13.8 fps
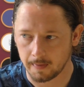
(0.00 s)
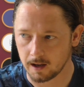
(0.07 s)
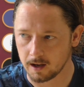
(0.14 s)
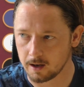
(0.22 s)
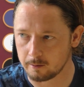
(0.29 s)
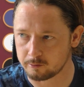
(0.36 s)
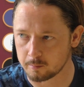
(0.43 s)

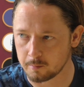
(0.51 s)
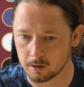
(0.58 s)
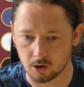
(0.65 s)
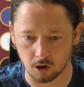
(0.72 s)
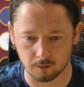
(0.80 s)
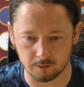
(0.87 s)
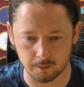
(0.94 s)
from a
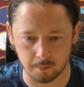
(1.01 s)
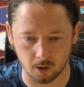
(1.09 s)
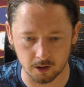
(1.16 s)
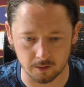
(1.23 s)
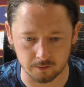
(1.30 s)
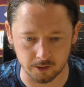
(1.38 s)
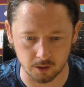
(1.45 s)
COVID
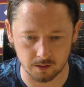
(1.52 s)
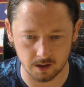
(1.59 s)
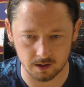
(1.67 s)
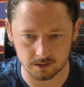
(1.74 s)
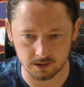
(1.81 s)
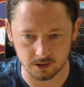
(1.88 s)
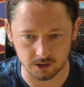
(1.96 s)
point of view,
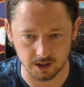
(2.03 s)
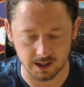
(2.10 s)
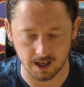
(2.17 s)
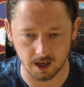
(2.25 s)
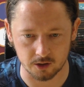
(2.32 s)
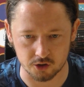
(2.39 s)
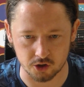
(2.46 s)
that, you know, you
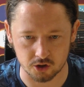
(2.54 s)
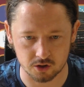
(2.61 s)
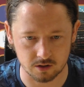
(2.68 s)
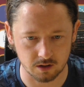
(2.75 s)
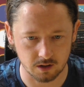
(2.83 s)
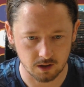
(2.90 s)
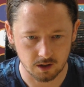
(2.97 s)
can't
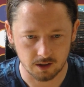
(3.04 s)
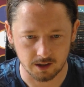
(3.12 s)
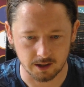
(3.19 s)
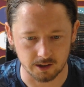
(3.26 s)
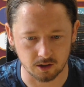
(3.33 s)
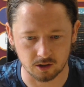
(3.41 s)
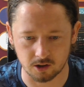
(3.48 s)
just,
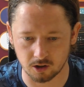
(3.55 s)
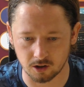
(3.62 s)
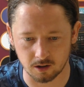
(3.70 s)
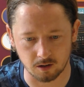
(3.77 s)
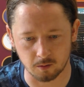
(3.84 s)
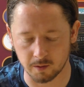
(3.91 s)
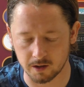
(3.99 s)
you know, go,
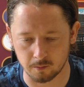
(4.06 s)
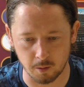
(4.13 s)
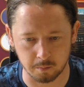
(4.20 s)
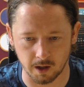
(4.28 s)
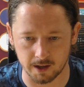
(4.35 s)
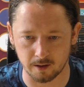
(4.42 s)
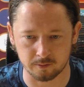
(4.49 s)
oh, we're
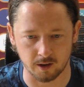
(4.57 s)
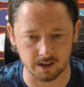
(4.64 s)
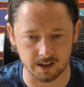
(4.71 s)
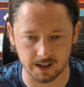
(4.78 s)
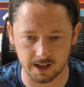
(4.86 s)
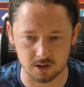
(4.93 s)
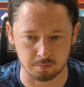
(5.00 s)
playing a
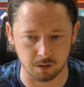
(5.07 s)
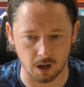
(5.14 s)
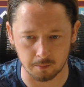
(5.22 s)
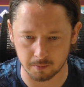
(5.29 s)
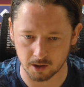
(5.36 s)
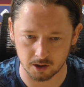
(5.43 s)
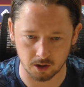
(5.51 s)
friendly against
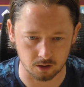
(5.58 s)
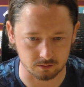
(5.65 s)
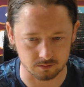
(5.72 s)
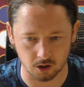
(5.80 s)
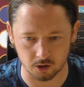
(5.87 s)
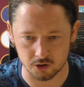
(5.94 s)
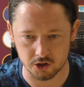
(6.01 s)
Blackburn
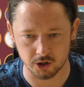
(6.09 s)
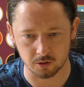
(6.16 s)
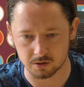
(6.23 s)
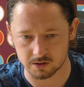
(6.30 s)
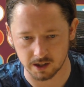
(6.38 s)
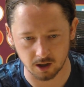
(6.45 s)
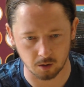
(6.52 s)
on
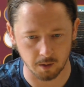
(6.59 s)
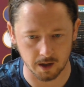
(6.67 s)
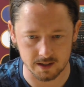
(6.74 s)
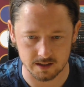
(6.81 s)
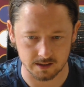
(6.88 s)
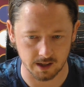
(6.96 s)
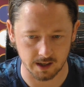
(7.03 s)
Tuesday or
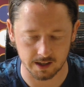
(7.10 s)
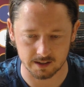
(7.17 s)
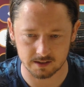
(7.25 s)
Wednesday.